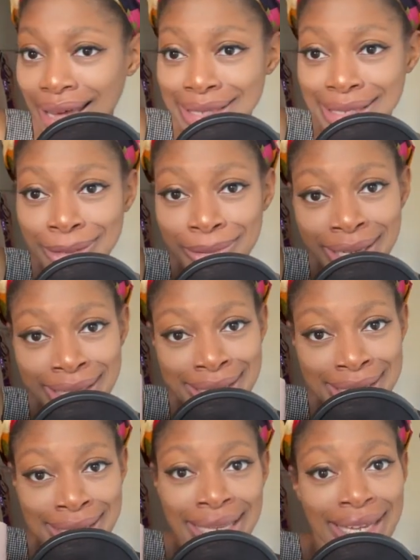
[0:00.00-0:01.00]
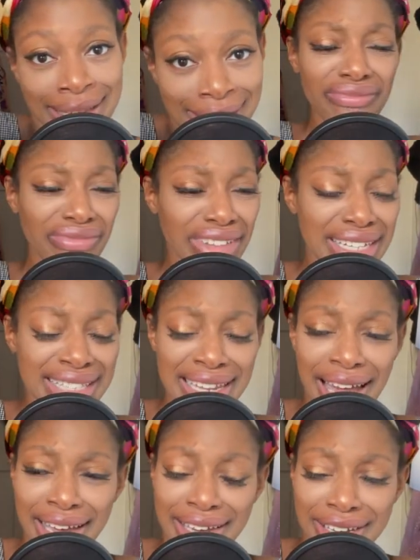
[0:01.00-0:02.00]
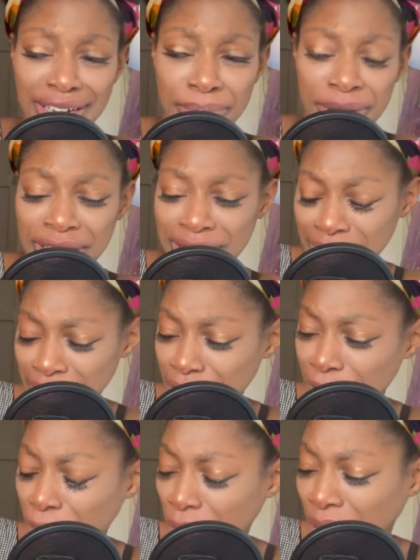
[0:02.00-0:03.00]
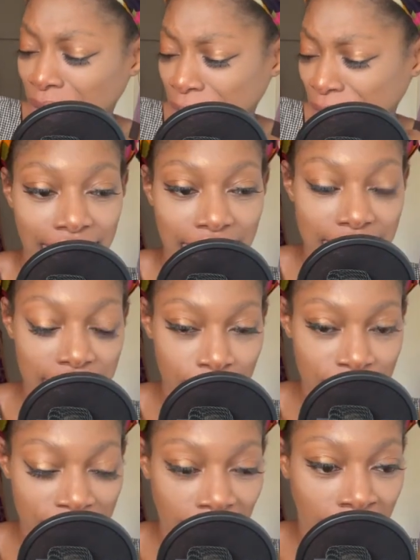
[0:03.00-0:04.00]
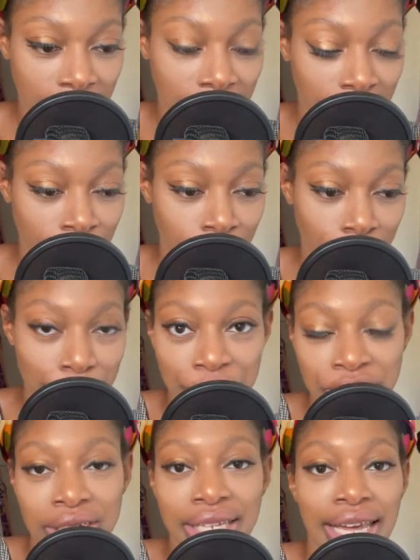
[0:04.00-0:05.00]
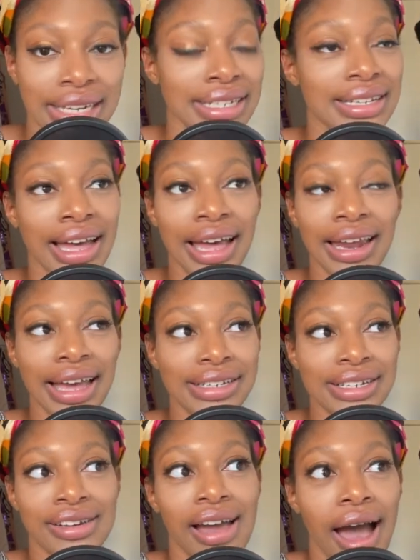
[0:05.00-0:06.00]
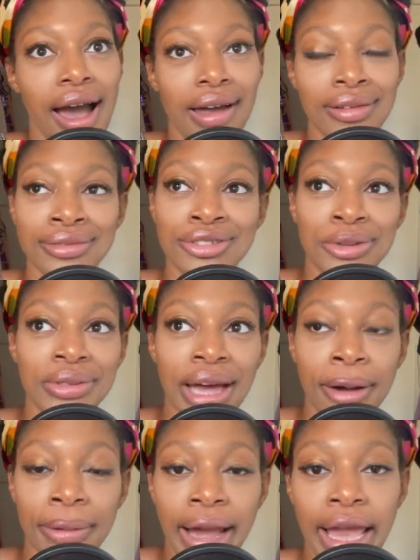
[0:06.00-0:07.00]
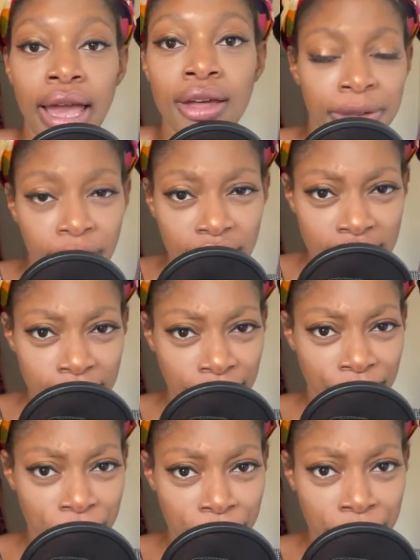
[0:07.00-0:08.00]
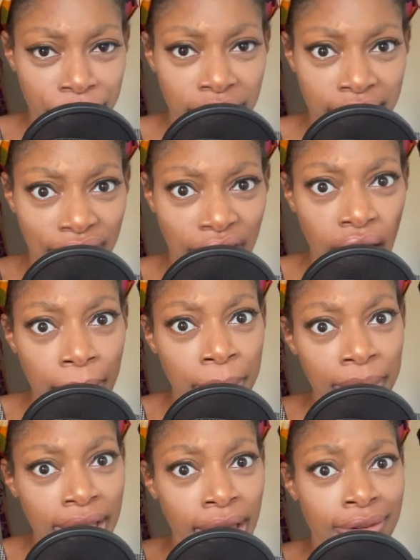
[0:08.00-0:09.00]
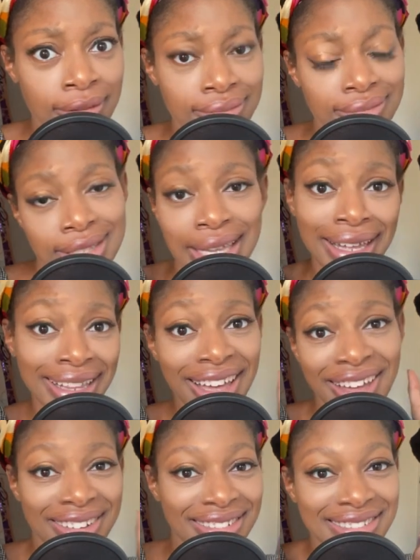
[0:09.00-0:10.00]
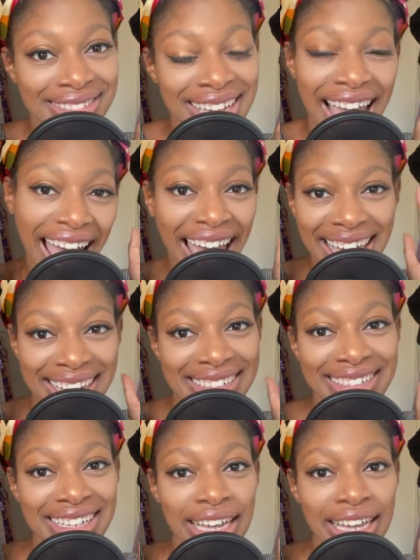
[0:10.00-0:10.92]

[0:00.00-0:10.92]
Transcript: As you can see. It's not good, but it's good for me. Yeah, that tea was not good, unfortunately. I did not do that right. But also, if you're new here, leave a comment below. Say hello. Hi.